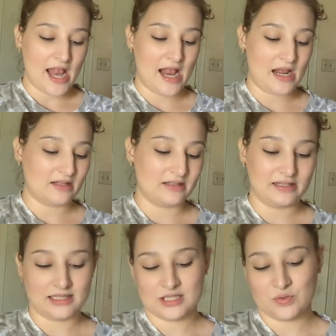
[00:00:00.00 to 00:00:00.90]
And
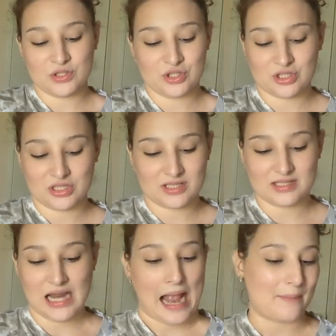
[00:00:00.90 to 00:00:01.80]
like this one's
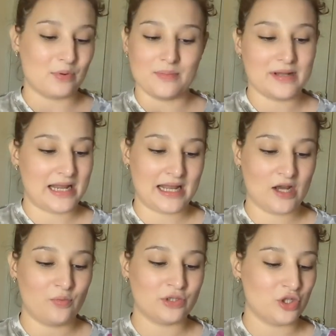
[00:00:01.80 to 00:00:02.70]
just apple and
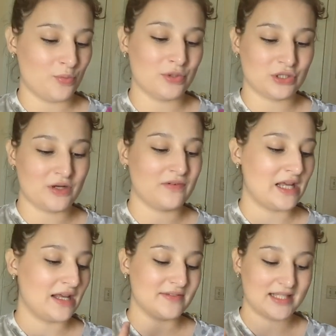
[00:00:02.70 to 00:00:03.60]
banana with no
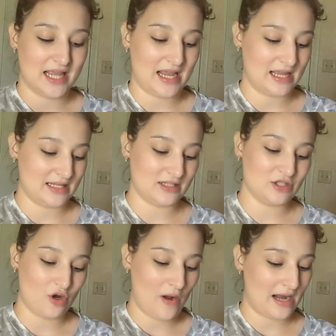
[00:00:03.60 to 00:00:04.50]
preservatives and
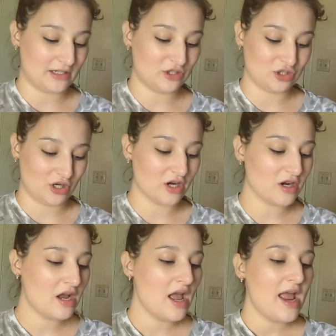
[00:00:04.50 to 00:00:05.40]
no added sugar.